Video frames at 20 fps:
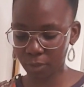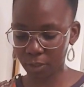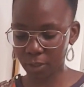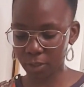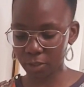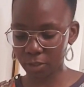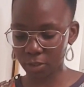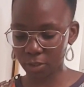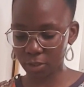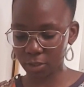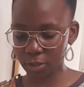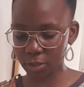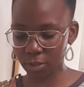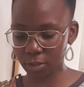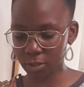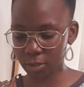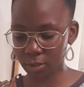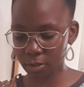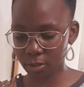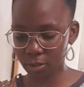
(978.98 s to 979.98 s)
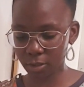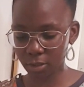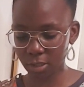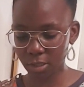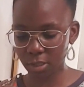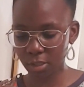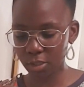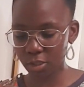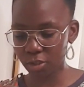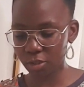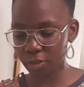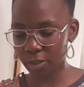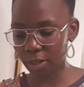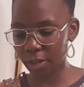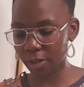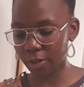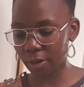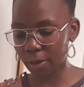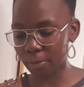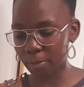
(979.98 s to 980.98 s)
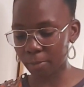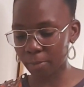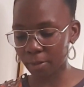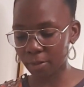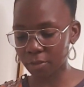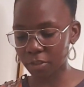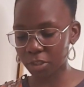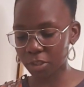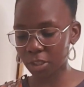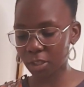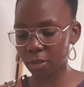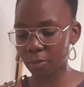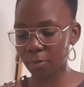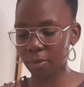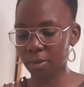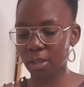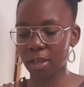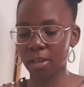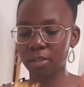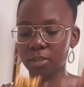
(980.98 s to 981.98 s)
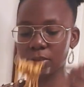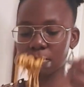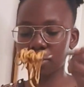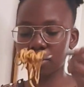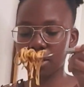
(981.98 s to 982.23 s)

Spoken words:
Let's just try and grab a bit of chicken with that as